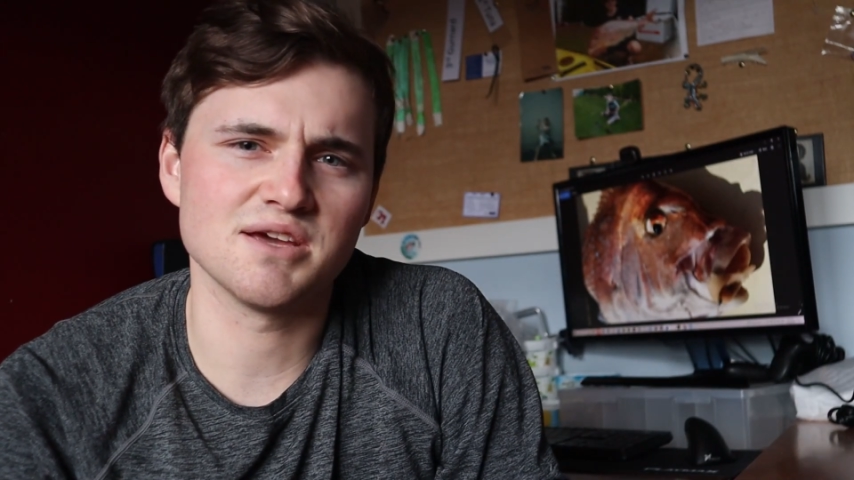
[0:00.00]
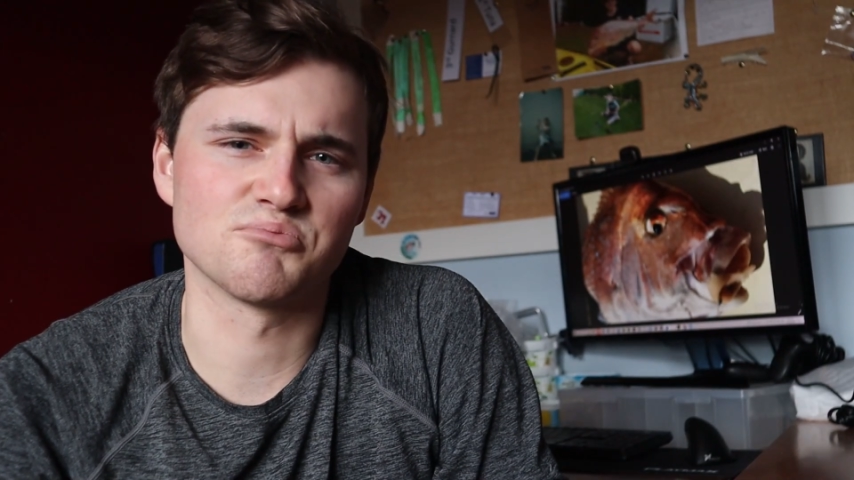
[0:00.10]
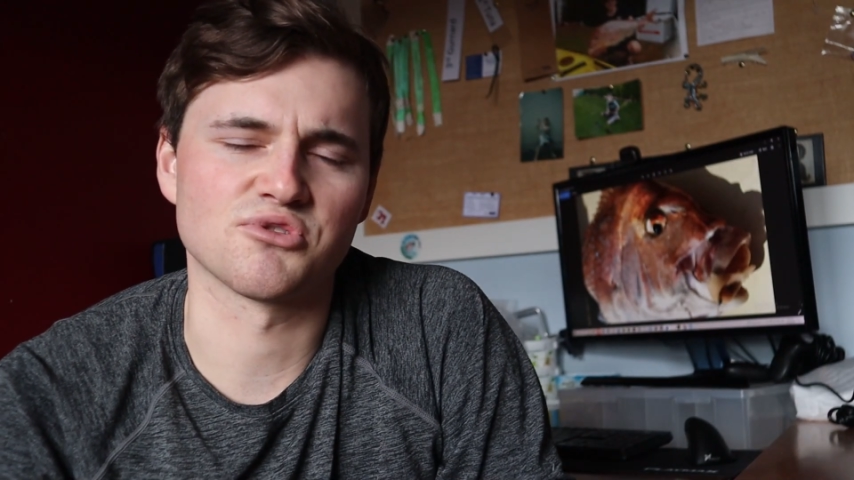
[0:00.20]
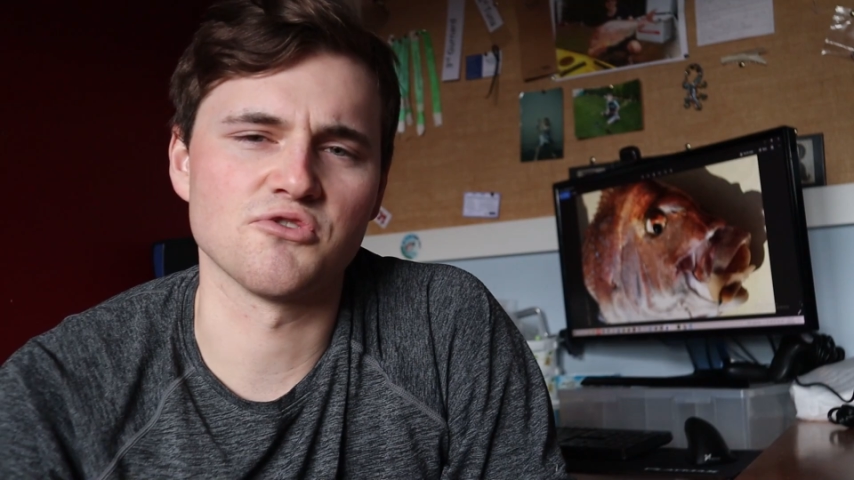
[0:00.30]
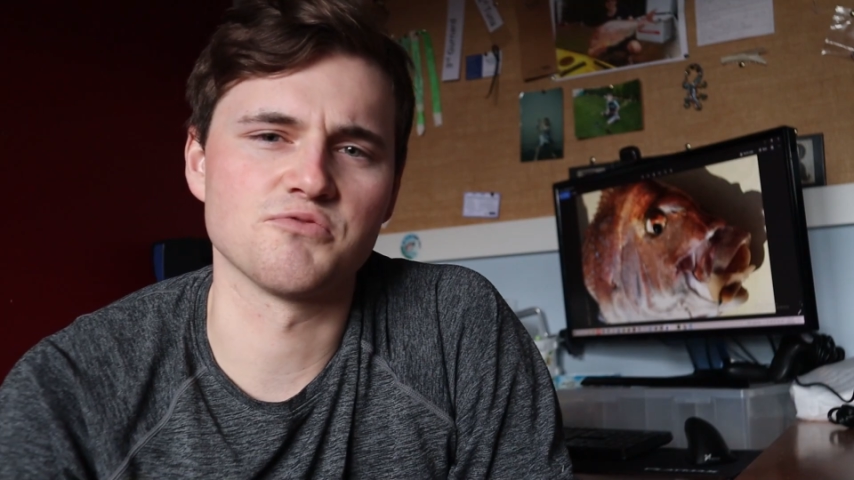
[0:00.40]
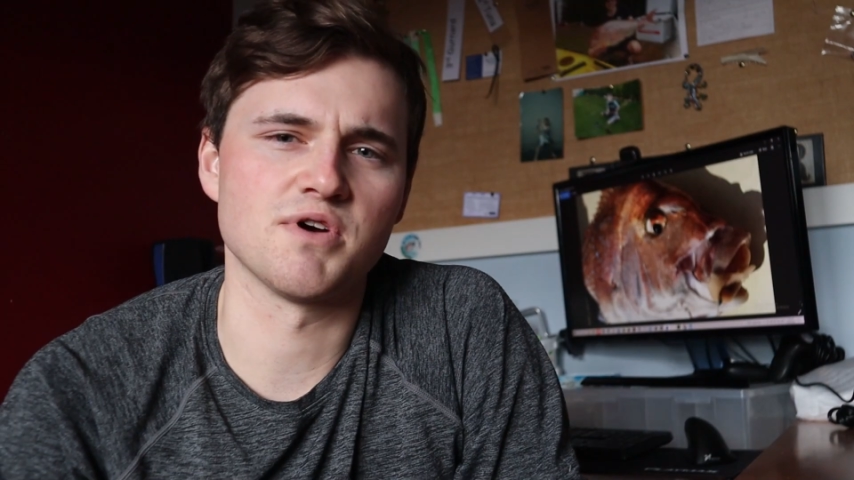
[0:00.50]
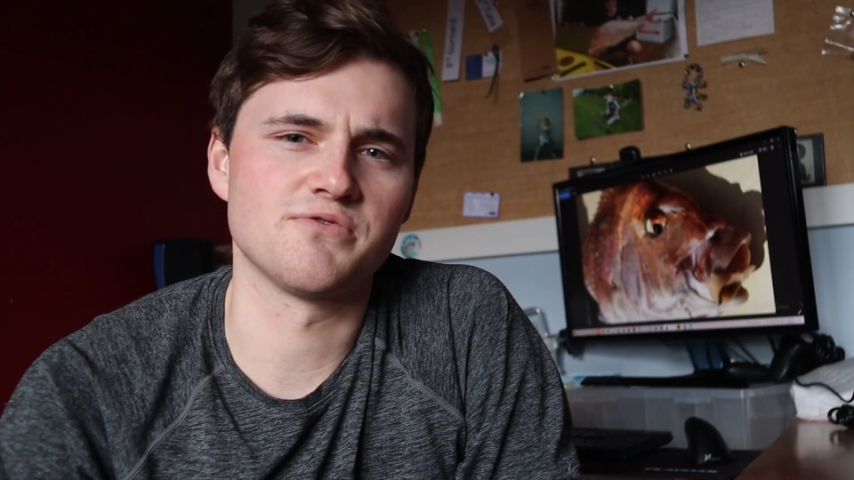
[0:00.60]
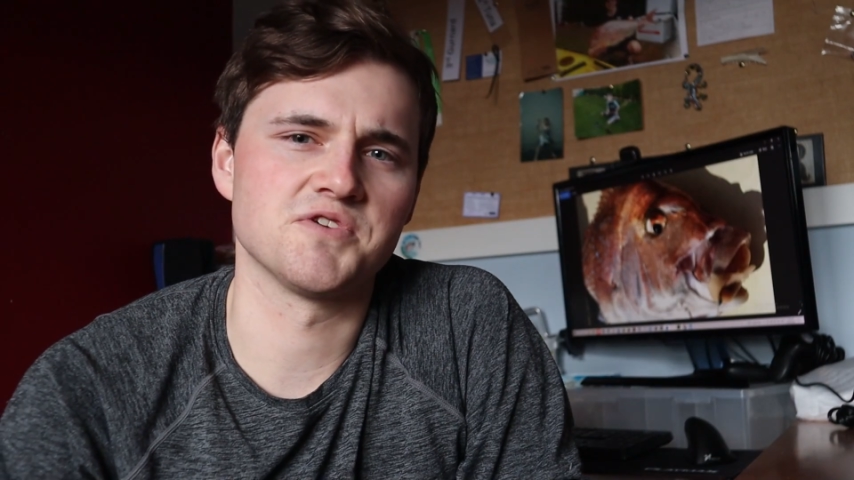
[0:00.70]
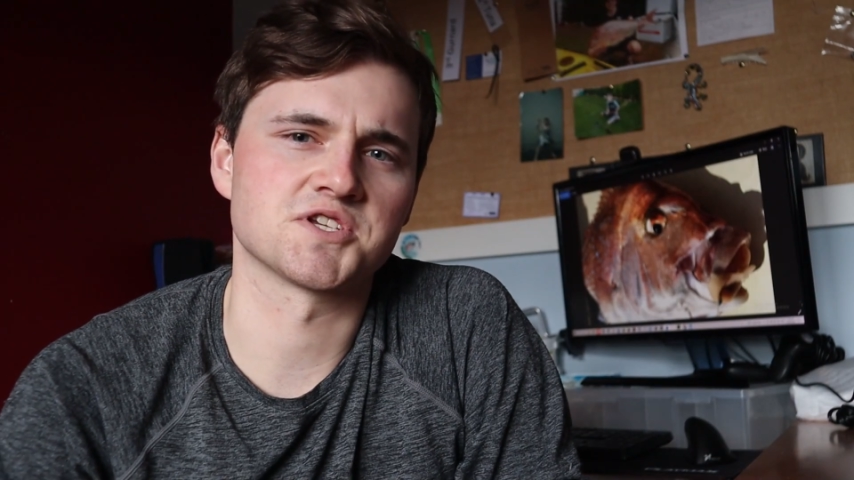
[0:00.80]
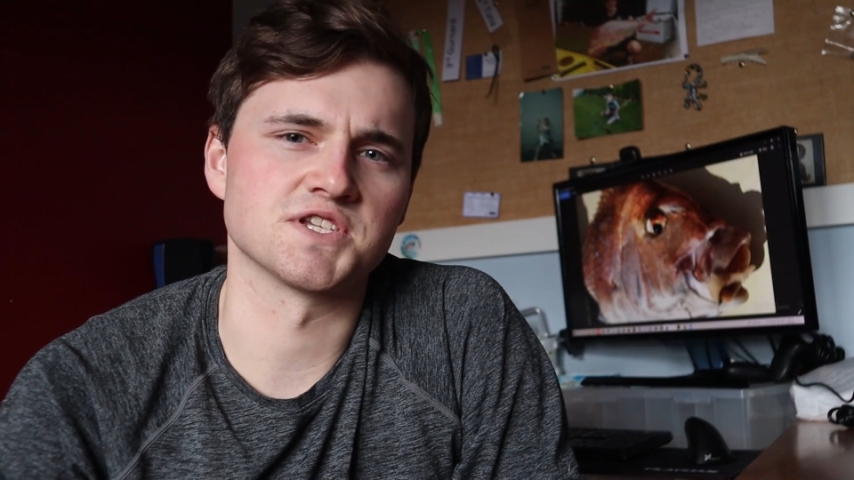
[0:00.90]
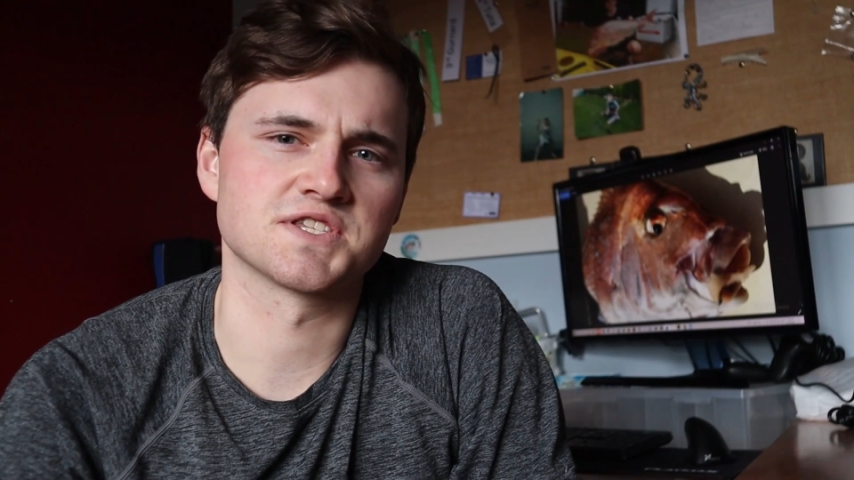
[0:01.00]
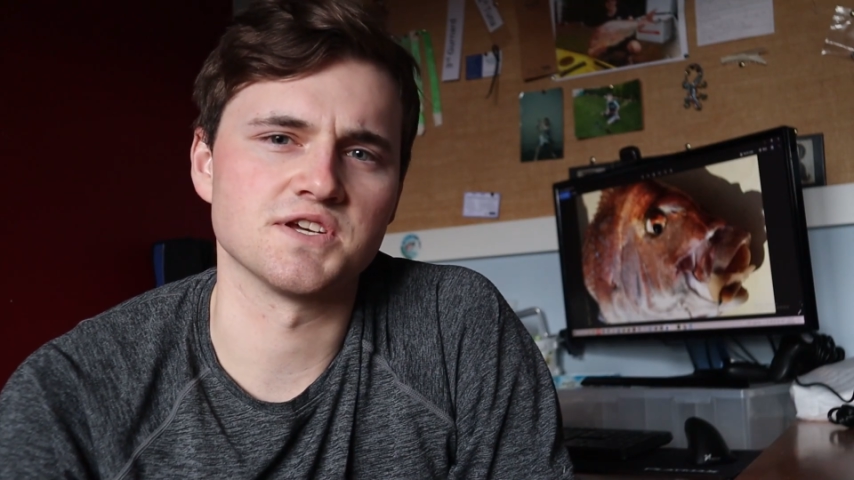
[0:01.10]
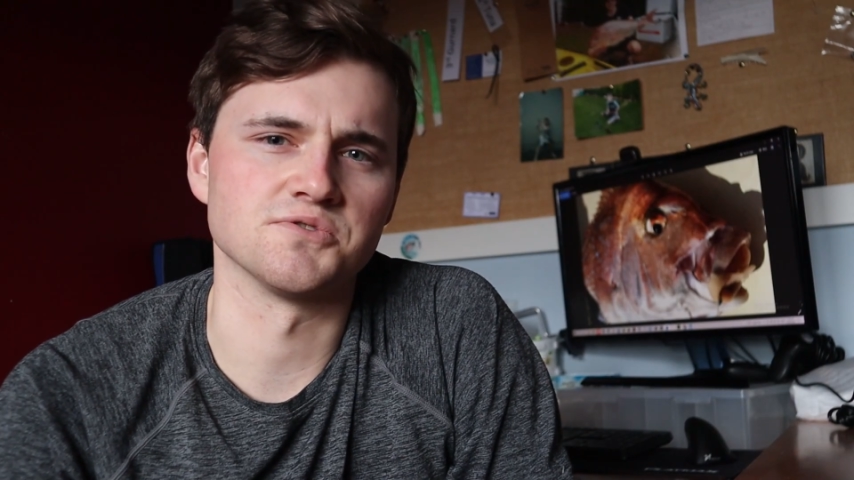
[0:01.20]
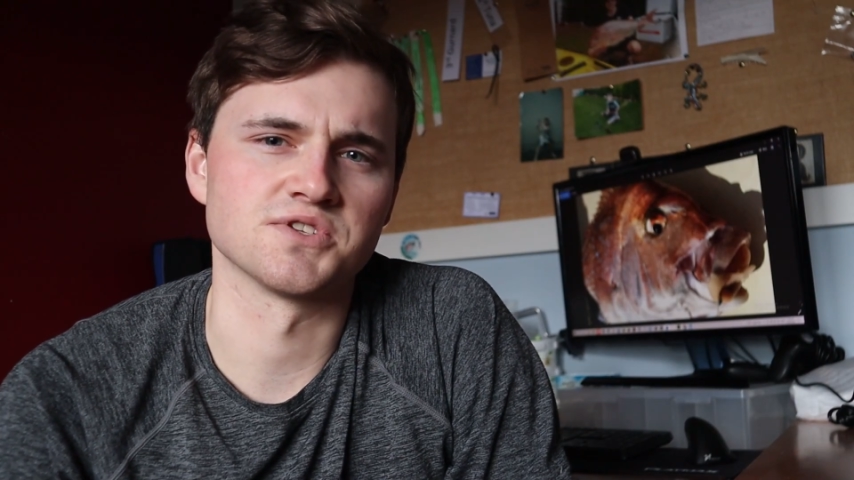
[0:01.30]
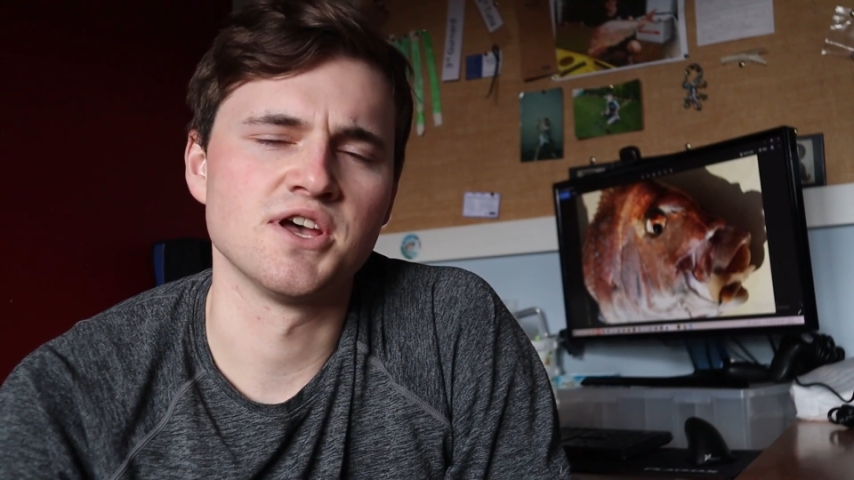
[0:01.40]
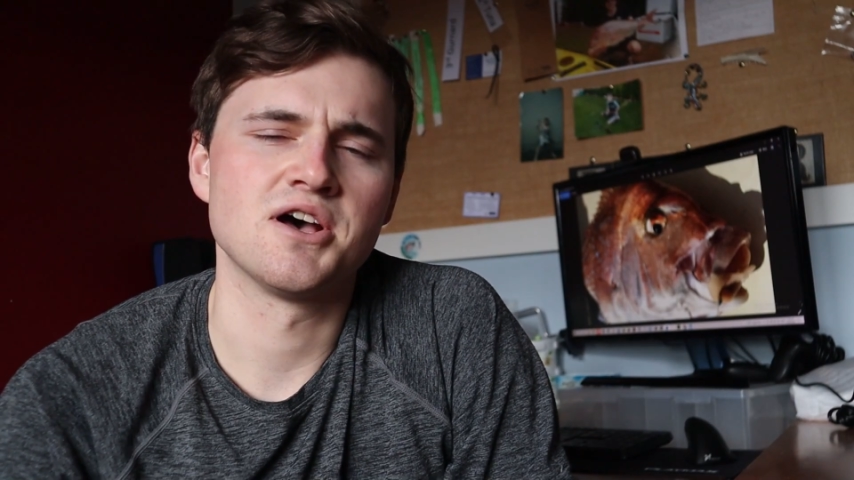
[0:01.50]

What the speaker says: improved my fishing skills.